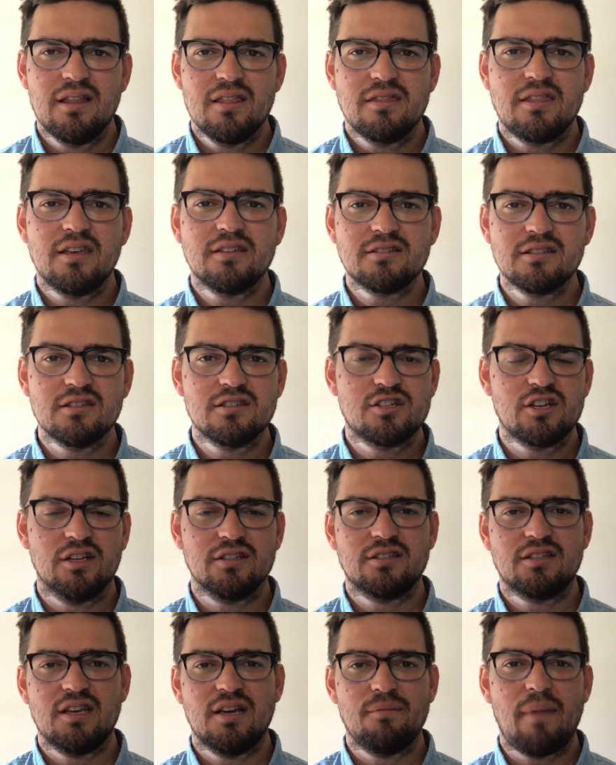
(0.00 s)
This is
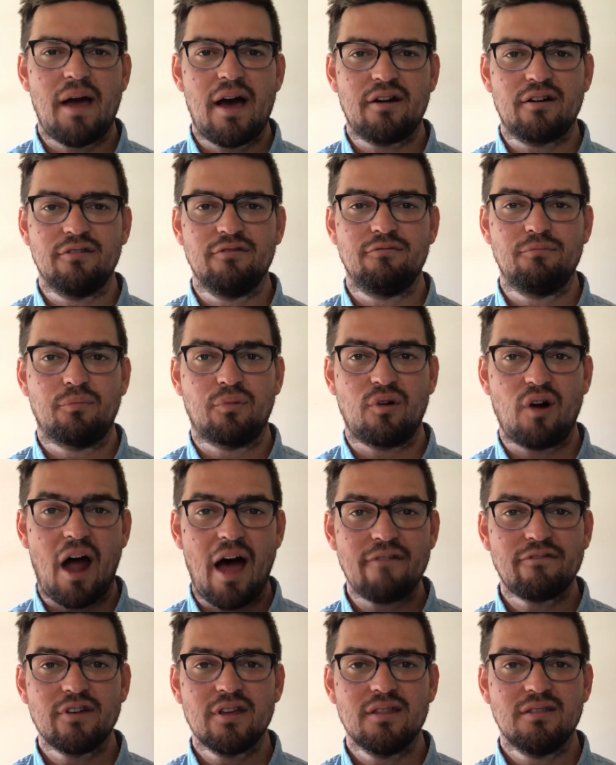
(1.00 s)
just the amount of
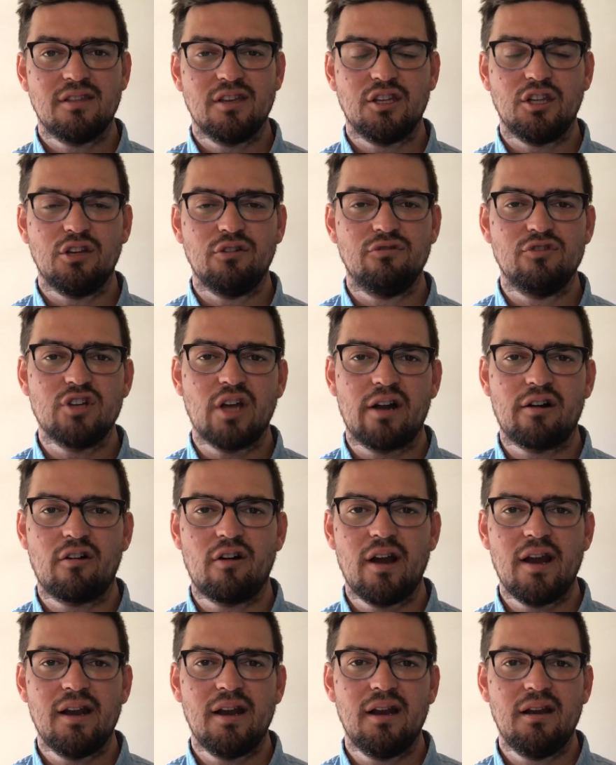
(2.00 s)
profit that you've
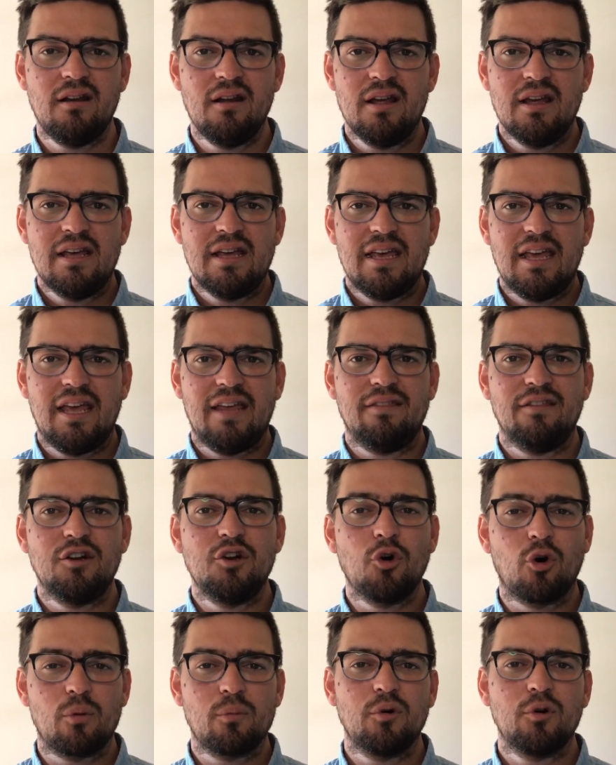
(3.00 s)
generated in the
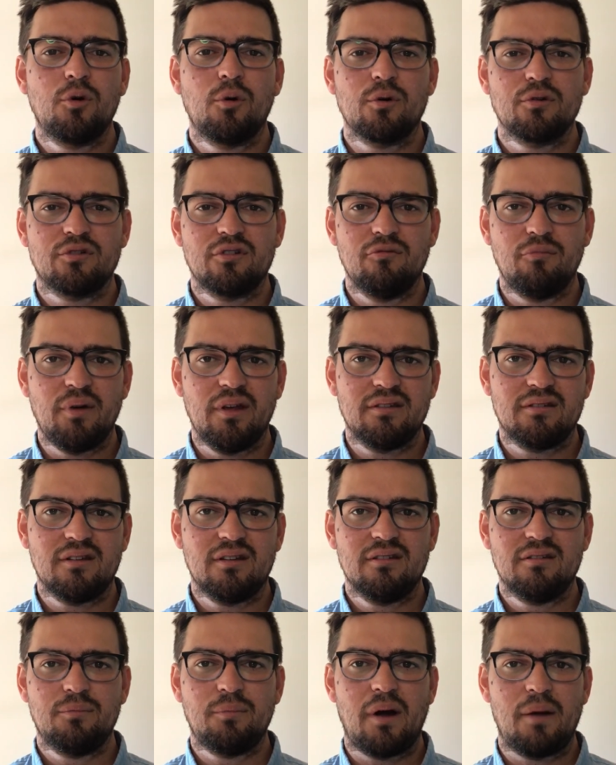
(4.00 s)
normal course of
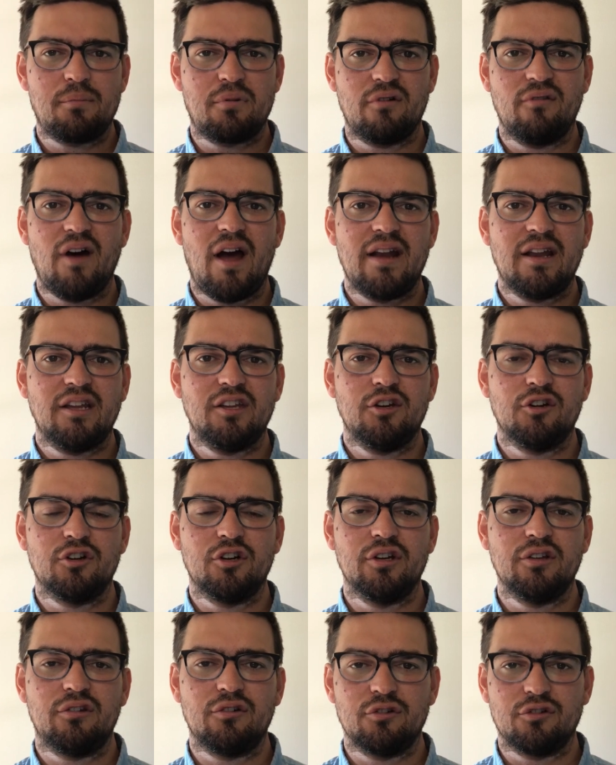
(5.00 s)
business by providing your
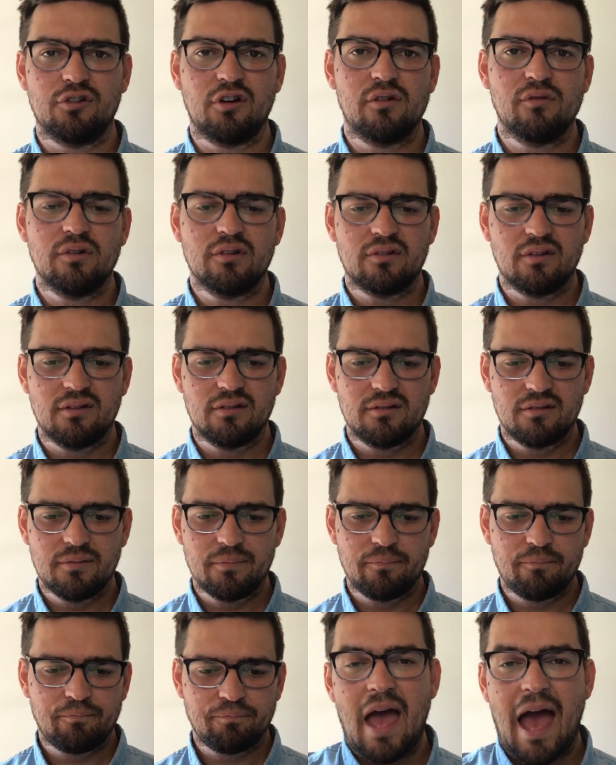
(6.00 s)
goods or services.
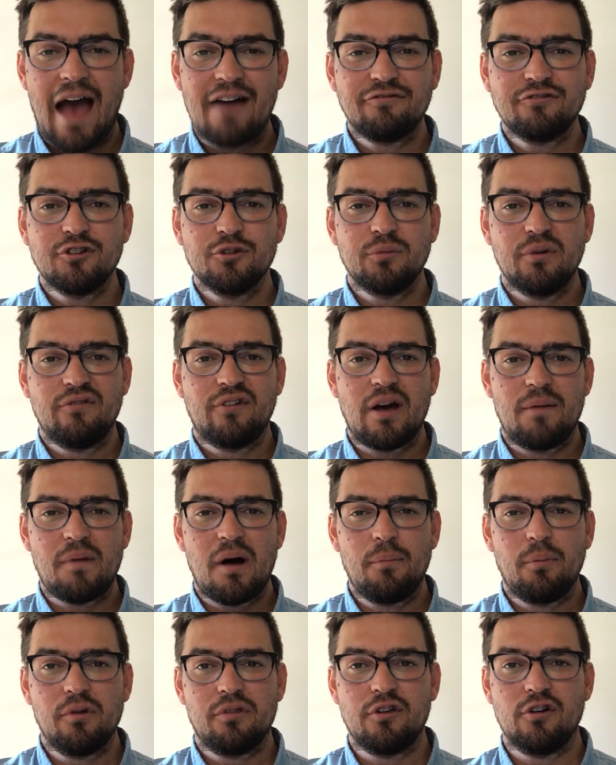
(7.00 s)
After we've come
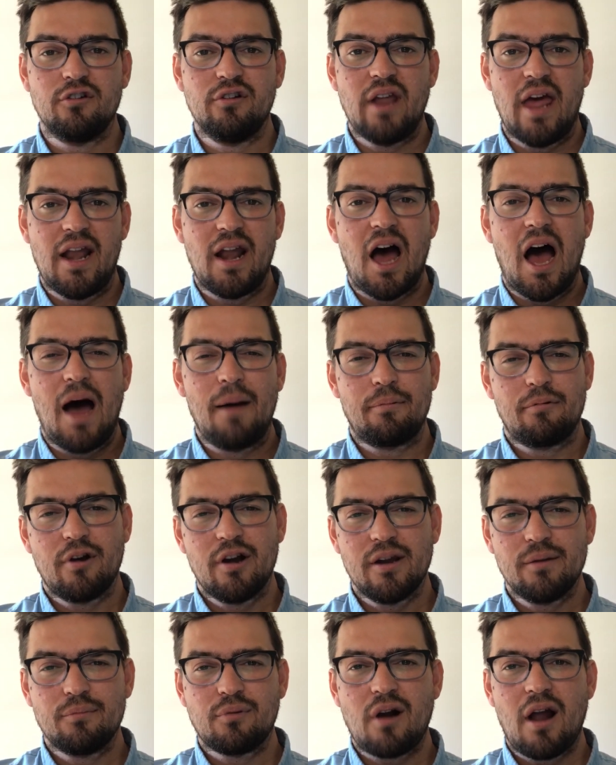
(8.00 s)
up with your net
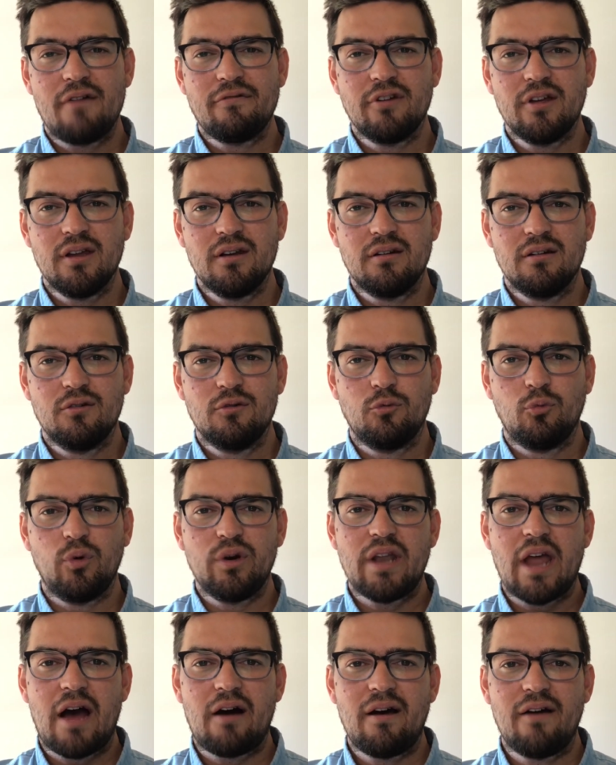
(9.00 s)
operating profit, we
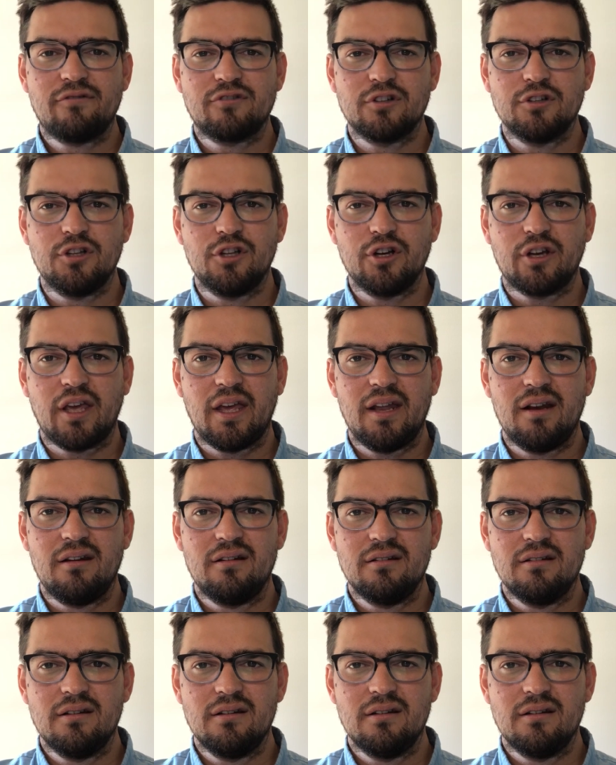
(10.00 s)
now have to look at